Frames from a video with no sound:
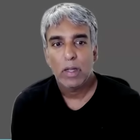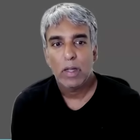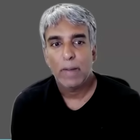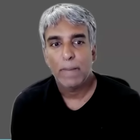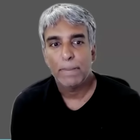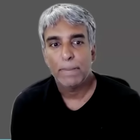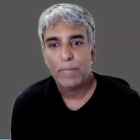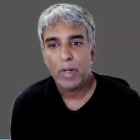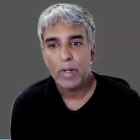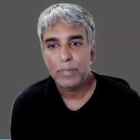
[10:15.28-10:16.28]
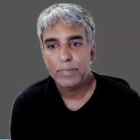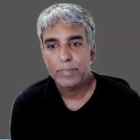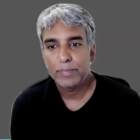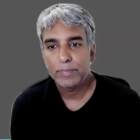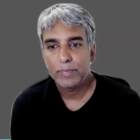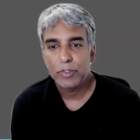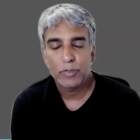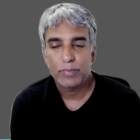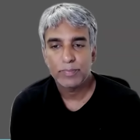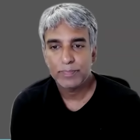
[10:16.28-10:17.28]
bomb,
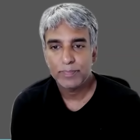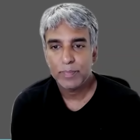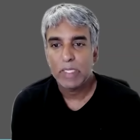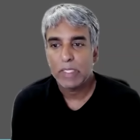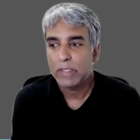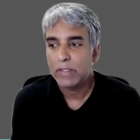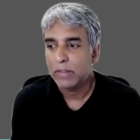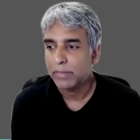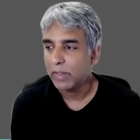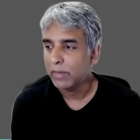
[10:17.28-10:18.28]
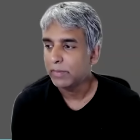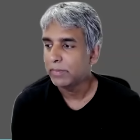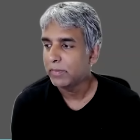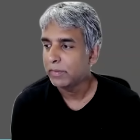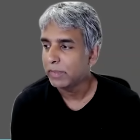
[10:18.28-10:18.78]
or yeah, I guess it's a bomb.